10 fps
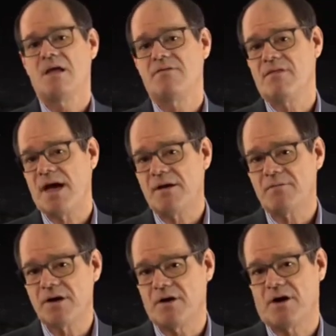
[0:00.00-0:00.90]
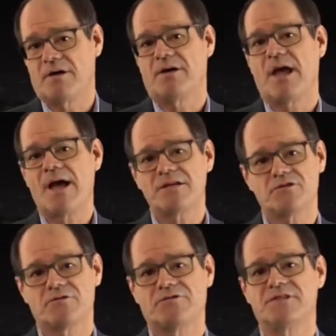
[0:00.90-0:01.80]
In that regard,
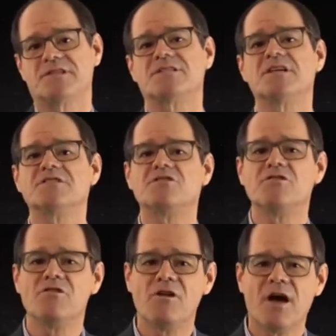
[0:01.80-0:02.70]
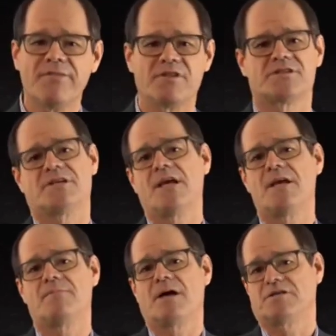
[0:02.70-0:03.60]
astrophysics is not the
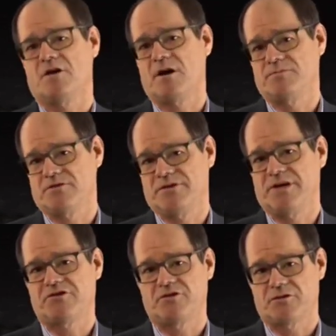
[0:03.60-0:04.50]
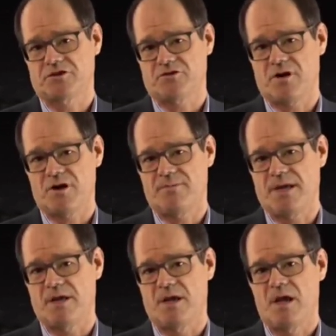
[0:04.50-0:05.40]
same as observational
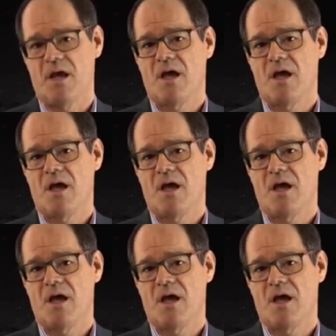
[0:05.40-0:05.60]
astronomy.